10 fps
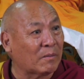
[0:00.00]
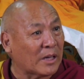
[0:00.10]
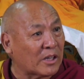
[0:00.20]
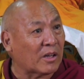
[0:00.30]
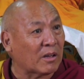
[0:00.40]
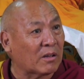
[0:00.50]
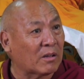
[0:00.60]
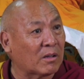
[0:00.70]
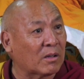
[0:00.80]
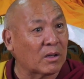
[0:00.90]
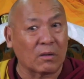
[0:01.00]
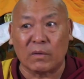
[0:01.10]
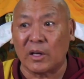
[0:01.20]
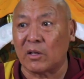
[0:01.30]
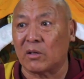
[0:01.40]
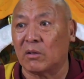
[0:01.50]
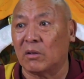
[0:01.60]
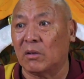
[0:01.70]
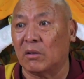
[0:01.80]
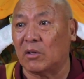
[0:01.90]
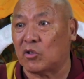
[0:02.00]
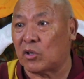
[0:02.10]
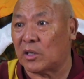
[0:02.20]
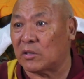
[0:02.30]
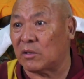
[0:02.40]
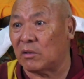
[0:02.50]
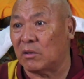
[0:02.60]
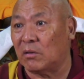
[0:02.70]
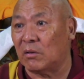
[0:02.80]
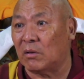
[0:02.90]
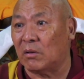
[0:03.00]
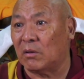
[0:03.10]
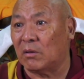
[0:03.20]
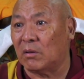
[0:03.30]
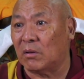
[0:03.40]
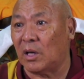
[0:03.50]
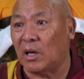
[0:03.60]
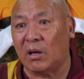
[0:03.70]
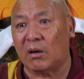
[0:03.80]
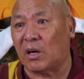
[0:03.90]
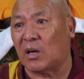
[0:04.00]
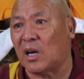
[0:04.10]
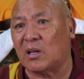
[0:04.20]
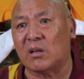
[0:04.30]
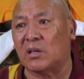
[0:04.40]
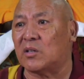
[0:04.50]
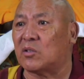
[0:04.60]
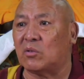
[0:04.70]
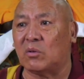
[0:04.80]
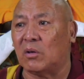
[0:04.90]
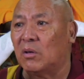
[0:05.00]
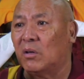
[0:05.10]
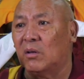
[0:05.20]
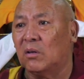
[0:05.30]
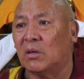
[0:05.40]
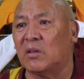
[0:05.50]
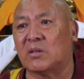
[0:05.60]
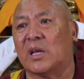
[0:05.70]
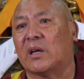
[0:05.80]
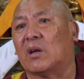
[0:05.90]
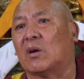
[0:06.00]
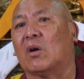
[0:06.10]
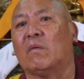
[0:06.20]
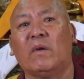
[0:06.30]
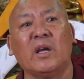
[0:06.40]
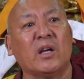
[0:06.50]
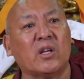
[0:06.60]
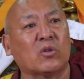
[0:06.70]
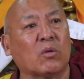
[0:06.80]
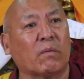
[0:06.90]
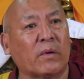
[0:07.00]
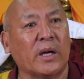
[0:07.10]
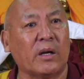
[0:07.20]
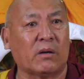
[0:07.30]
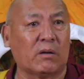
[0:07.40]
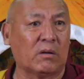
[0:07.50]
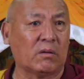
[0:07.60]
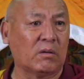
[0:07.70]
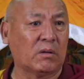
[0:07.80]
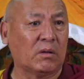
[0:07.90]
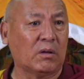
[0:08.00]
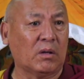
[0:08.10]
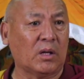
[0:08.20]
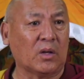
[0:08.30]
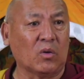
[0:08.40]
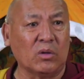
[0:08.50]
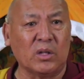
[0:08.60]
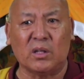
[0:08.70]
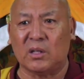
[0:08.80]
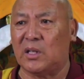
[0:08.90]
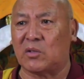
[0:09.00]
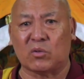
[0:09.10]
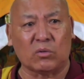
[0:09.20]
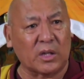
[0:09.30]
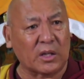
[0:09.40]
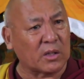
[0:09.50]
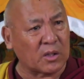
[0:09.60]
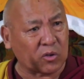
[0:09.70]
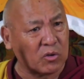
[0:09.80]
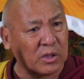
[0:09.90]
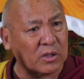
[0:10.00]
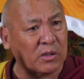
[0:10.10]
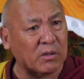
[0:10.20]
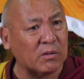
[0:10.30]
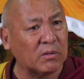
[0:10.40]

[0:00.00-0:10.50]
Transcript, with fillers: fighting, conflict, destruction. Anger and hatred leads to, it's like in a conflagration of fire. It only leads to death and destruction.